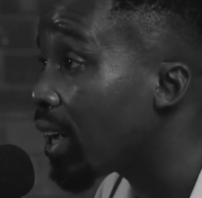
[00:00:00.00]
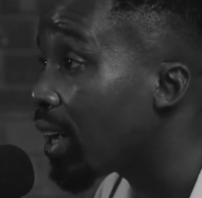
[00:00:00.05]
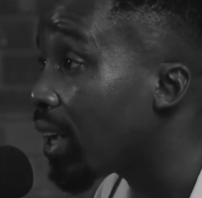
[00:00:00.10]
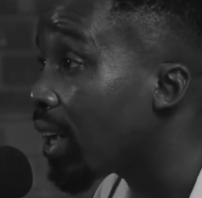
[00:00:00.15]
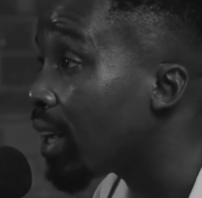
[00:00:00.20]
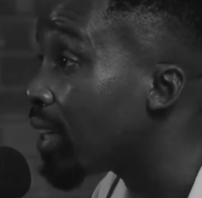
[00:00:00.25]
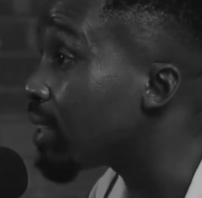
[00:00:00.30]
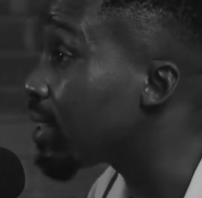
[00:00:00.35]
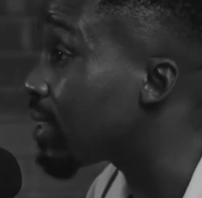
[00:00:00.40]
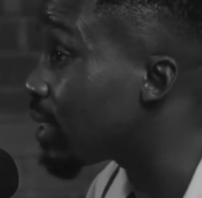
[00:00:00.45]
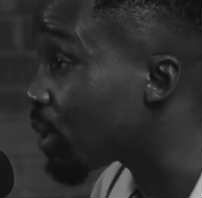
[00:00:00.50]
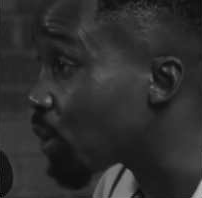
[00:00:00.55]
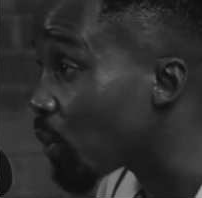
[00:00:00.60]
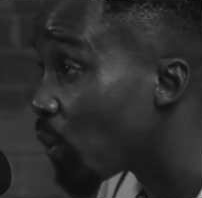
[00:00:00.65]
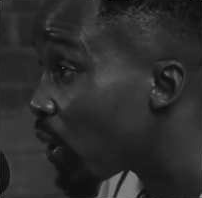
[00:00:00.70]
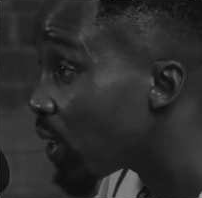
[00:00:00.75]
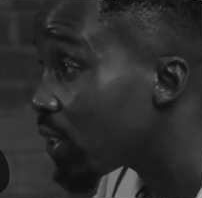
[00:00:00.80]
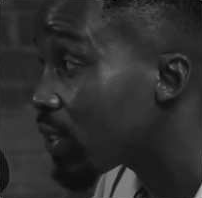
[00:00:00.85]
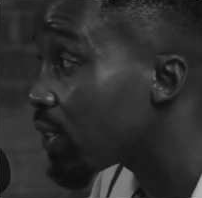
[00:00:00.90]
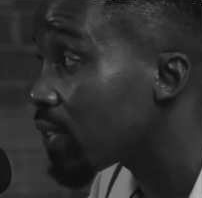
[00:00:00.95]
And
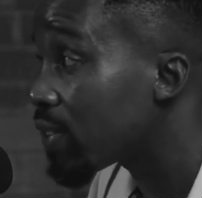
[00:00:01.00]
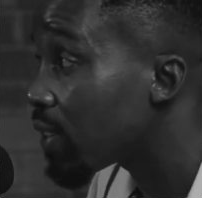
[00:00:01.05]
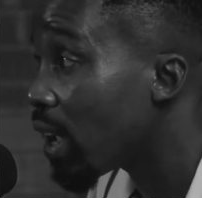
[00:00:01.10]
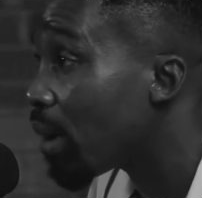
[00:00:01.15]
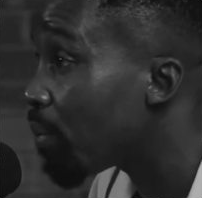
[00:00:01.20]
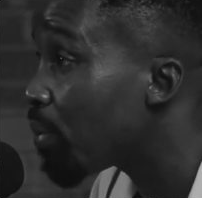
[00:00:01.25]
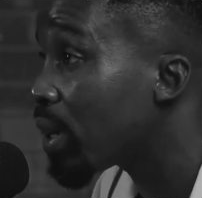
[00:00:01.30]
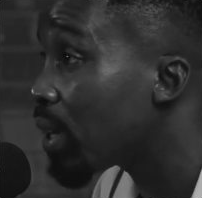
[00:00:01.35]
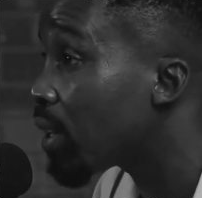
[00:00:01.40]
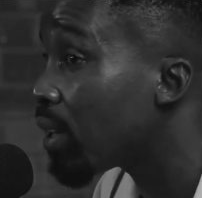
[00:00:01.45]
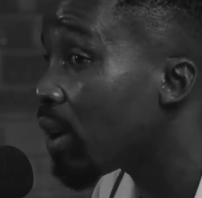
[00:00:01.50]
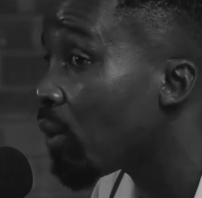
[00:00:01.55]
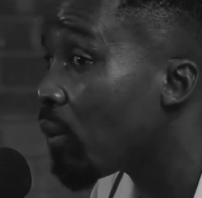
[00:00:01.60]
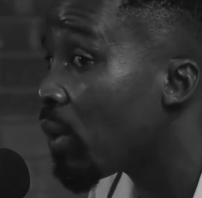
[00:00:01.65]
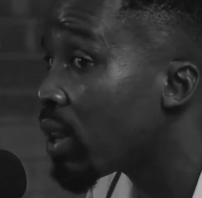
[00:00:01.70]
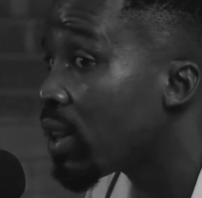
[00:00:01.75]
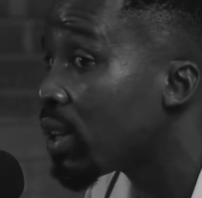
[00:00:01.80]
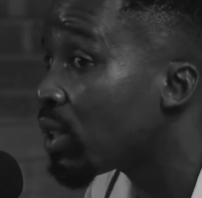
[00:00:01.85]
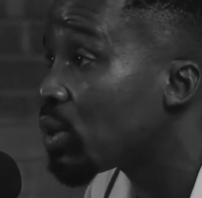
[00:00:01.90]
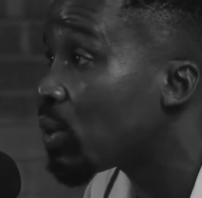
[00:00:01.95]
situations happen in a
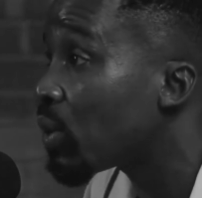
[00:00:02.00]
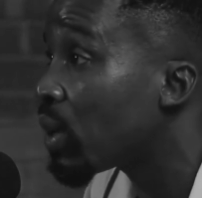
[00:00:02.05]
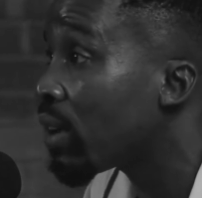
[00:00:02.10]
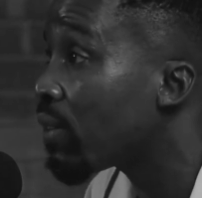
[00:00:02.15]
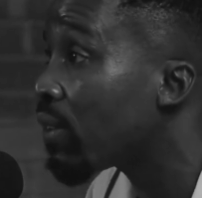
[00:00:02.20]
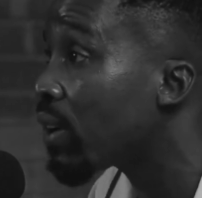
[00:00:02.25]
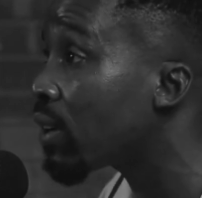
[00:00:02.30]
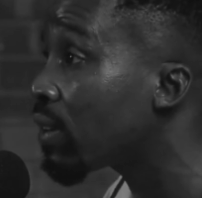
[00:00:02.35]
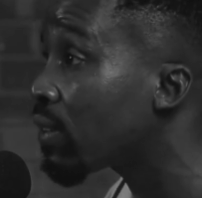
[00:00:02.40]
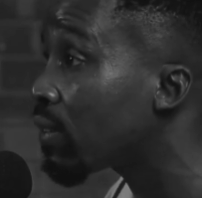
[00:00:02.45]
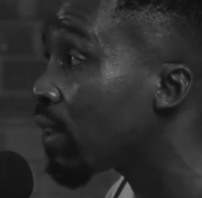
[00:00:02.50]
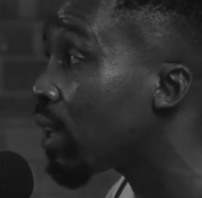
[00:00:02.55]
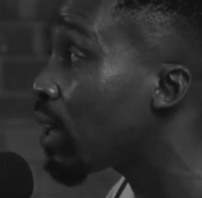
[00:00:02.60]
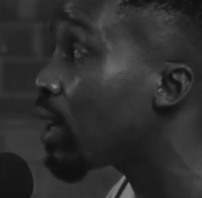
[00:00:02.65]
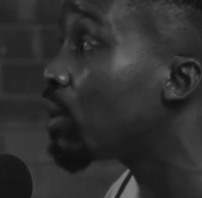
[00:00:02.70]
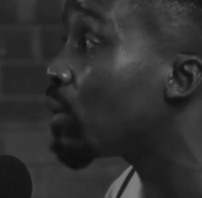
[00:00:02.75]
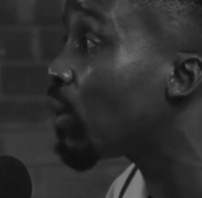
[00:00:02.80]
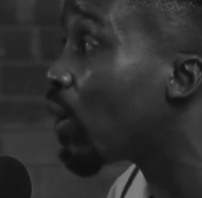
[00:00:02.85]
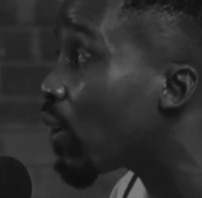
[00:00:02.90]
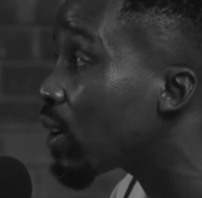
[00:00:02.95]
way that you never understand.
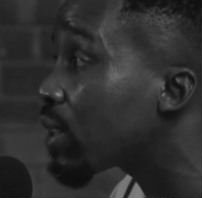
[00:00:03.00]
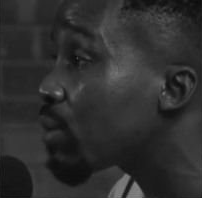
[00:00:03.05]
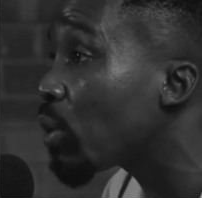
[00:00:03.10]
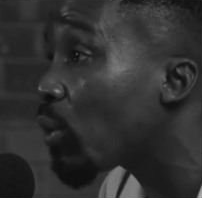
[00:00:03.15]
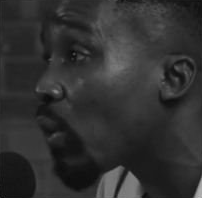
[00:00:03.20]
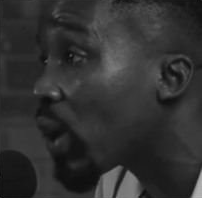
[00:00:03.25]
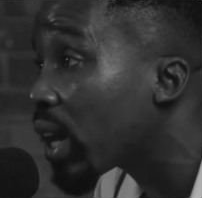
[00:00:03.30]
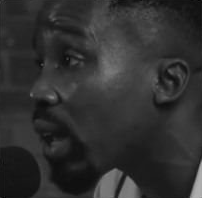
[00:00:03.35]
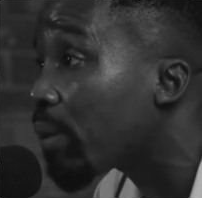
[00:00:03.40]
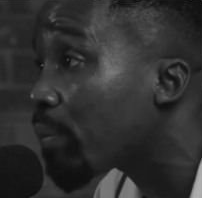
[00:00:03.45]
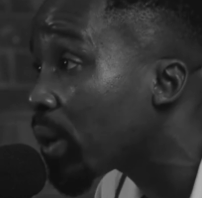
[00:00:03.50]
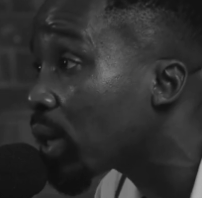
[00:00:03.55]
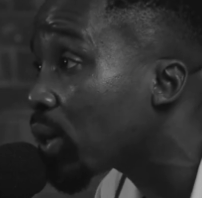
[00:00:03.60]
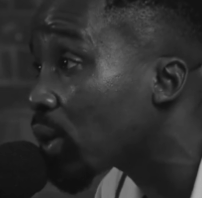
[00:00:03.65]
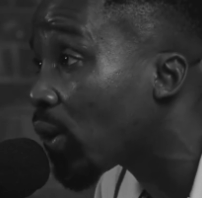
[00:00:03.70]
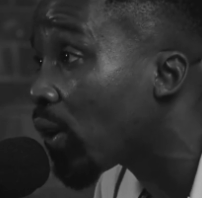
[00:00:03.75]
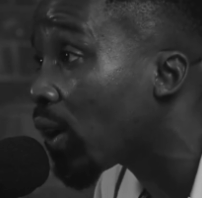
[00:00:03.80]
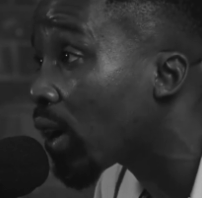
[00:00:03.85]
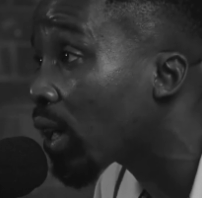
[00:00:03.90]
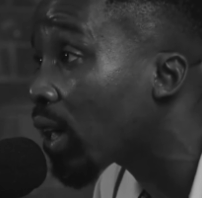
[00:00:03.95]
And you ask me, what happened,
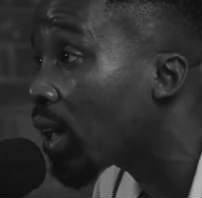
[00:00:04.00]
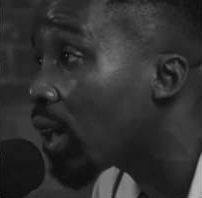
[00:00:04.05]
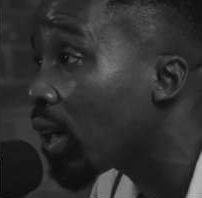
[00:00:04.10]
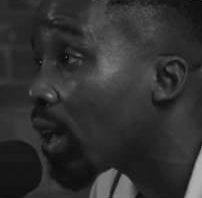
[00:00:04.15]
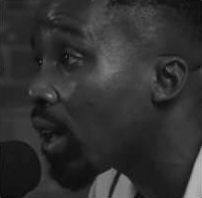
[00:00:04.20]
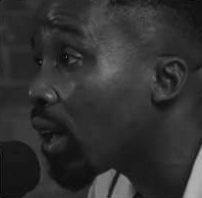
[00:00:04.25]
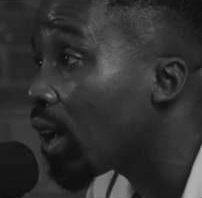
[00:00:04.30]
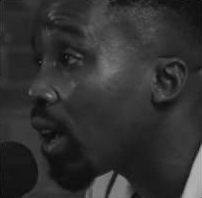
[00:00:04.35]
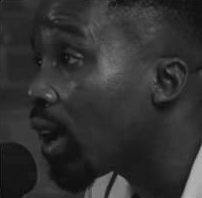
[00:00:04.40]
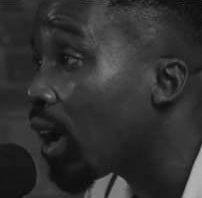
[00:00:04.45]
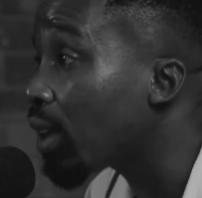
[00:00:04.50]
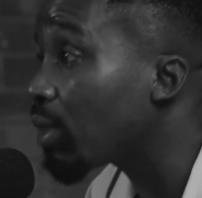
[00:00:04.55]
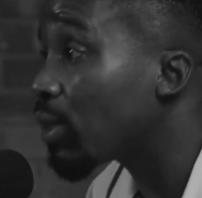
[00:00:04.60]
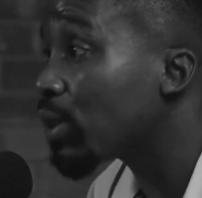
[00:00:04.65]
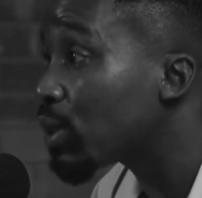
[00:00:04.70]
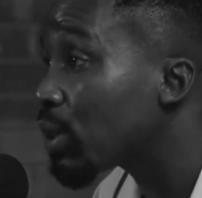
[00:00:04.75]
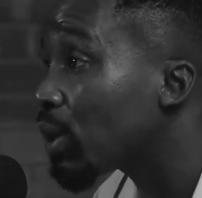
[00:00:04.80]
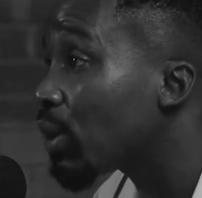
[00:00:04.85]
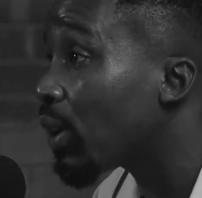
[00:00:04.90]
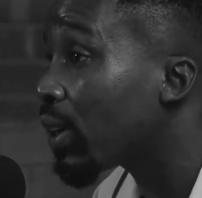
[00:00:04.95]
dog? I
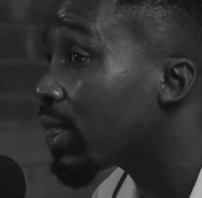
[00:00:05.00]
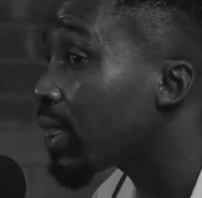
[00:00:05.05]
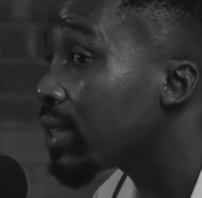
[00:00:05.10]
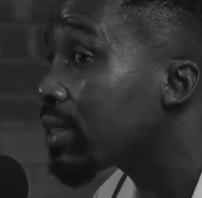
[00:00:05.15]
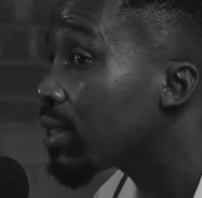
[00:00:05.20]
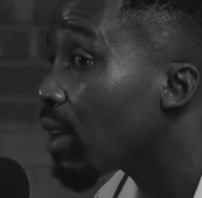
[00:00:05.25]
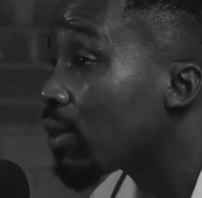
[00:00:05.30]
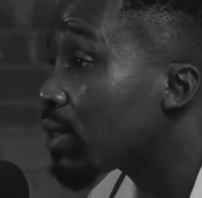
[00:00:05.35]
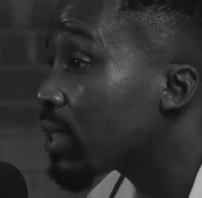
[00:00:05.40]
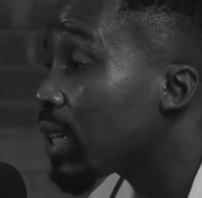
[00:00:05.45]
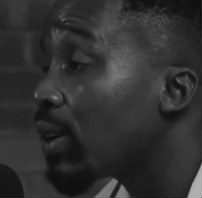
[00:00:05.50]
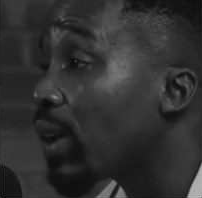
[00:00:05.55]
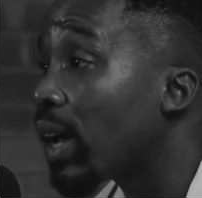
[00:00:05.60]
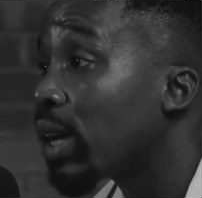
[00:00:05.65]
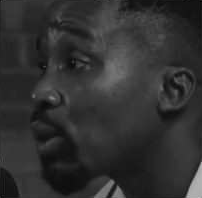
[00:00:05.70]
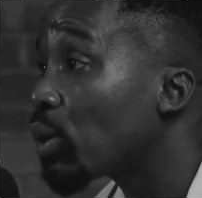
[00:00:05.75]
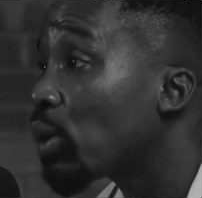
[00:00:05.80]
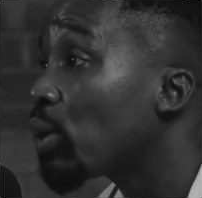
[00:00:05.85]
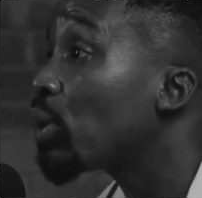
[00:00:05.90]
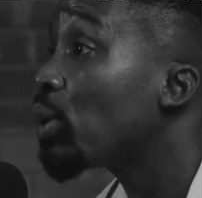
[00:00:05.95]
thought you got this. I'll tell you, I
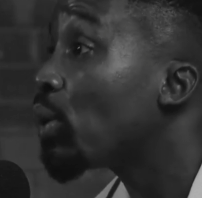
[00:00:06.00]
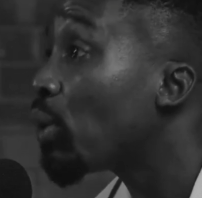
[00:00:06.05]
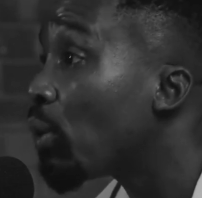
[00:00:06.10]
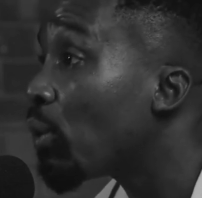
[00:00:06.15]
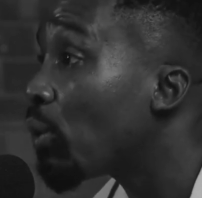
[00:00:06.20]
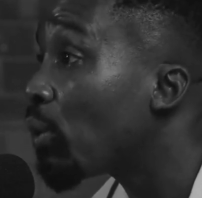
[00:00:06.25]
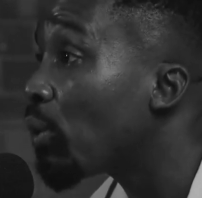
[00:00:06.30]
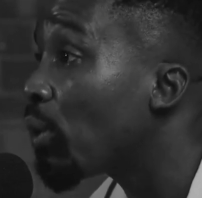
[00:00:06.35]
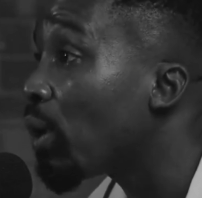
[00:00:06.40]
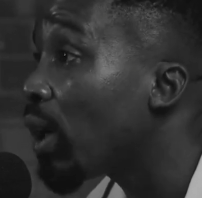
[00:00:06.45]
don't know.